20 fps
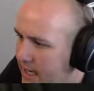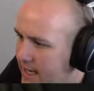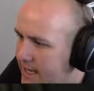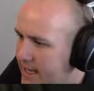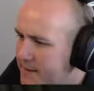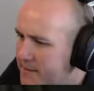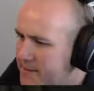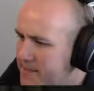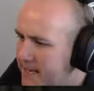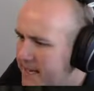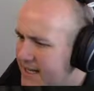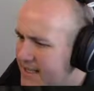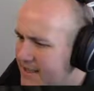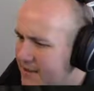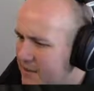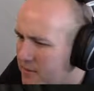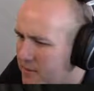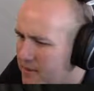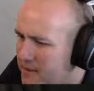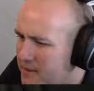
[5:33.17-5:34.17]
He keeps saying
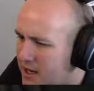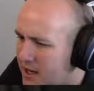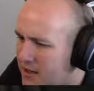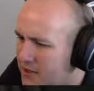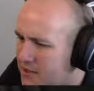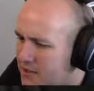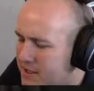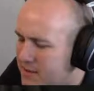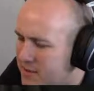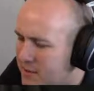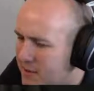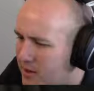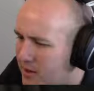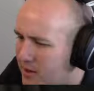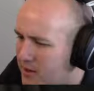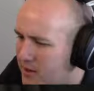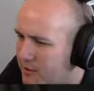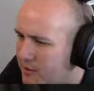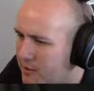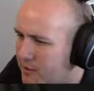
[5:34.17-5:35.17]
something about the doctor's number
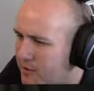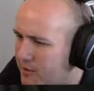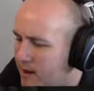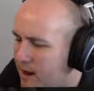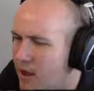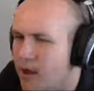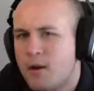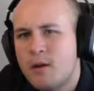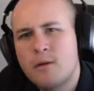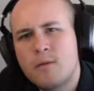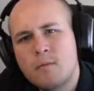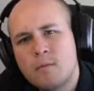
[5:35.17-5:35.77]
underground.